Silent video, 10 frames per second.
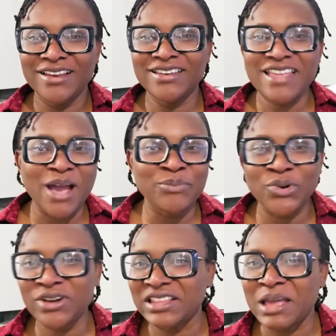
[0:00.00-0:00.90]
the
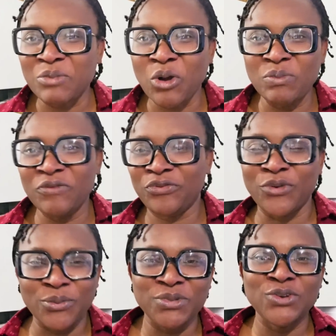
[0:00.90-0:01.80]
abroad that I'm coming
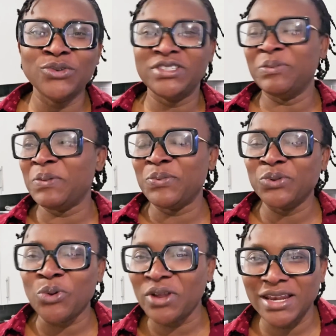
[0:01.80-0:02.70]
from, you don't see people
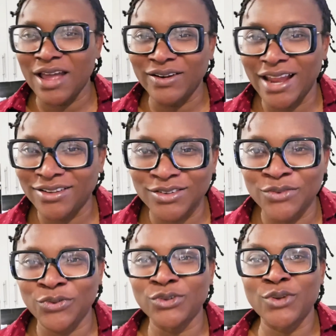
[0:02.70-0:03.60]
talking loud on the phone.